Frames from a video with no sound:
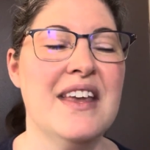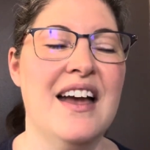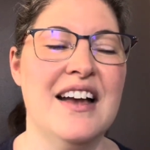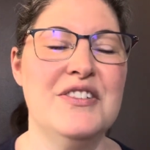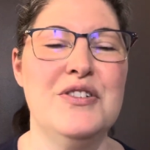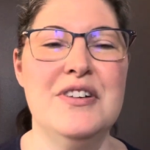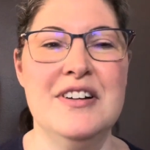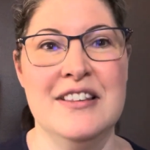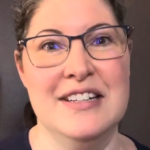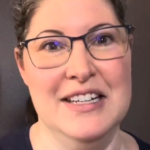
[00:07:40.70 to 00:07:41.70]
I started
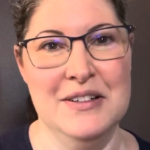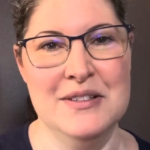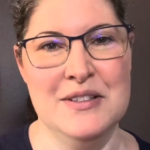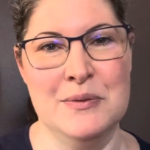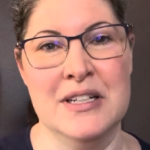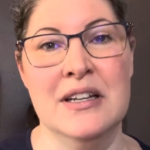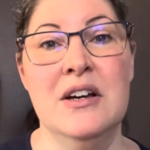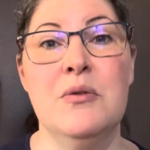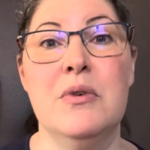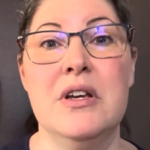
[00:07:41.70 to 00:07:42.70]
on the downswing.
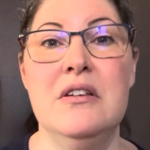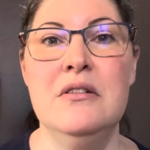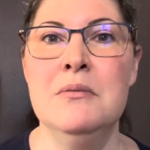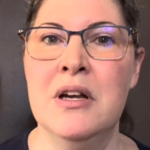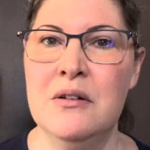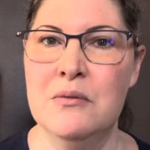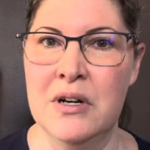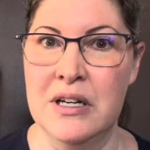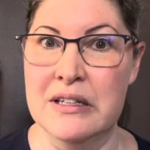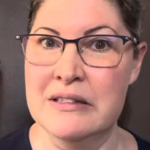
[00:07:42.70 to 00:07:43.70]
What you might want
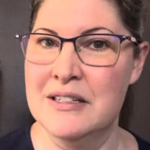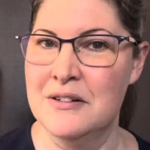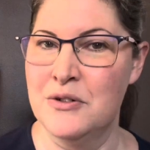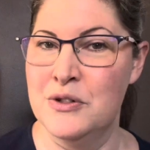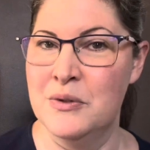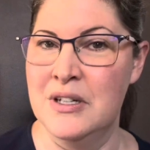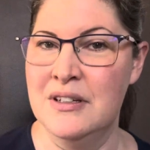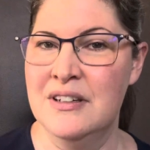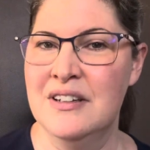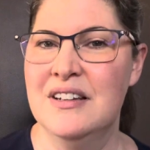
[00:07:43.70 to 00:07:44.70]
to consider doing
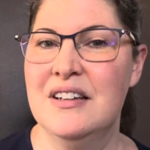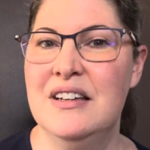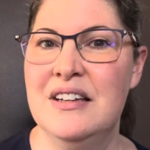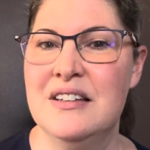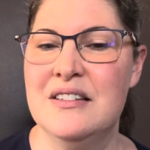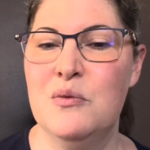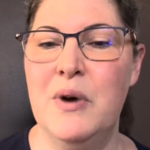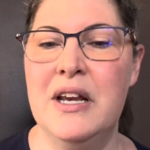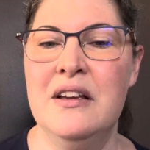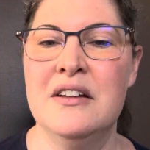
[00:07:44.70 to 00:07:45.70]
is
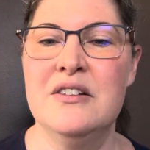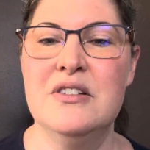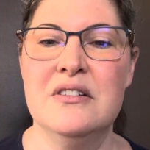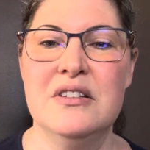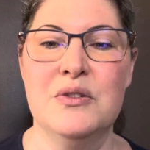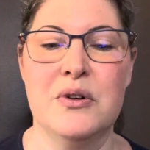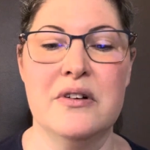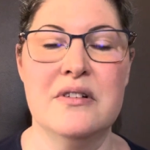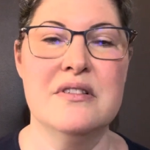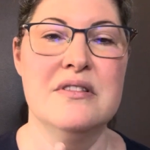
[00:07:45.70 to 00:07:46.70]
waiting until your
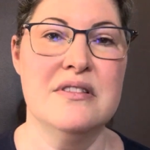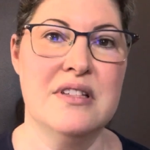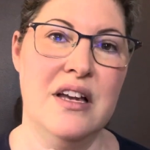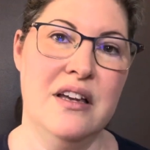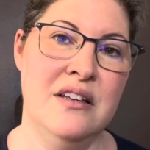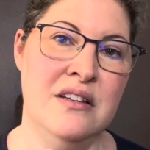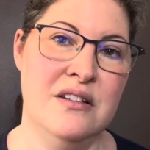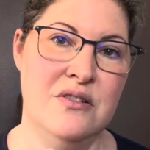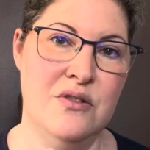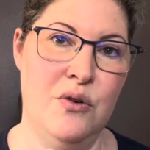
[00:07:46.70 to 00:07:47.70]
second
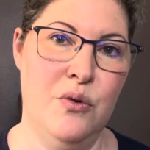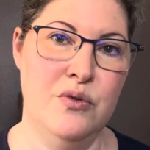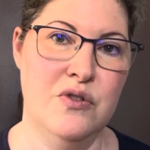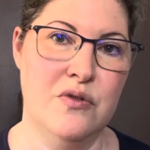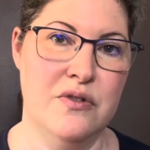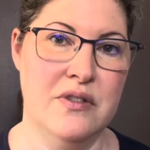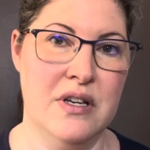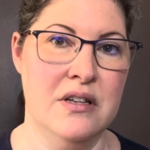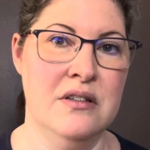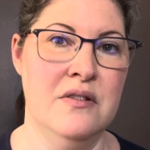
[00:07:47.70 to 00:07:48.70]
dose or
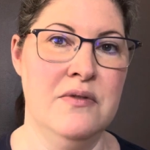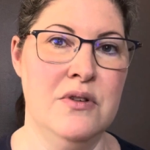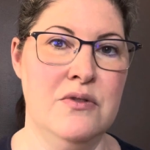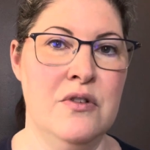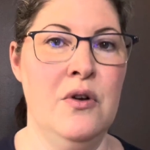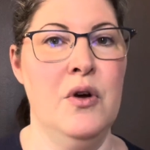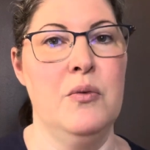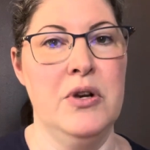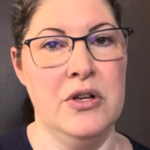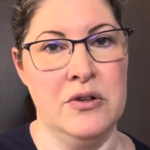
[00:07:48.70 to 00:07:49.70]
second infusion,
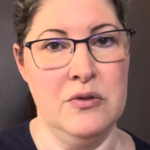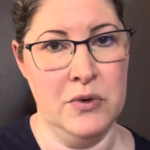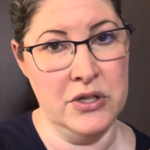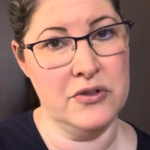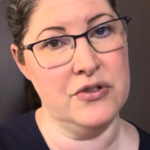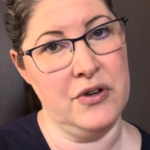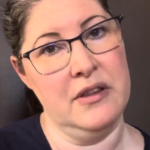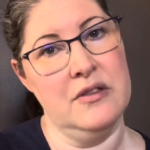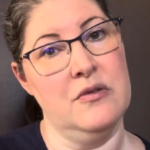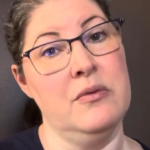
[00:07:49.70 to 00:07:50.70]
when your strength
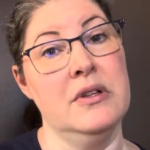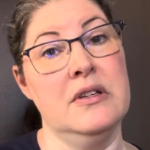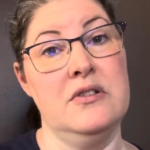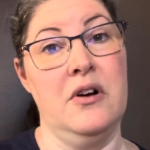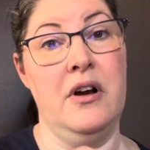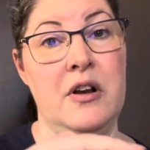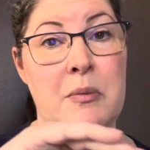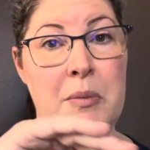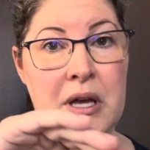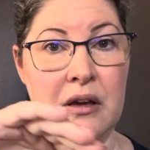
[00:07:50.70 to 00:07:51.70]
is really starting to
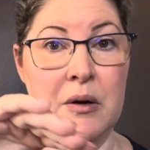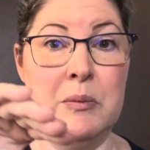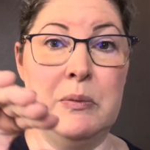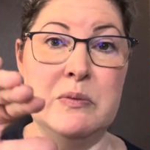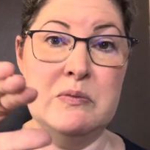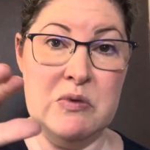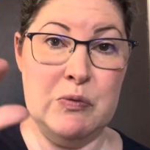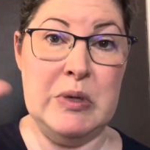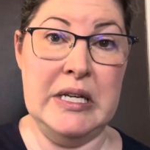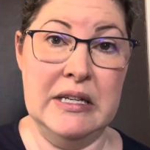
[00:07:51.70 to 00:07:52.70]
pick up
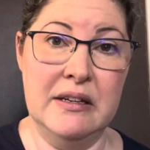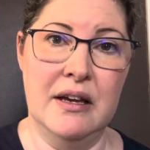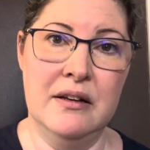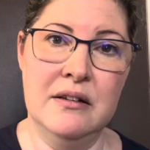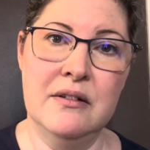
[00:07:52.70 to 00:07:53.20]
speed again,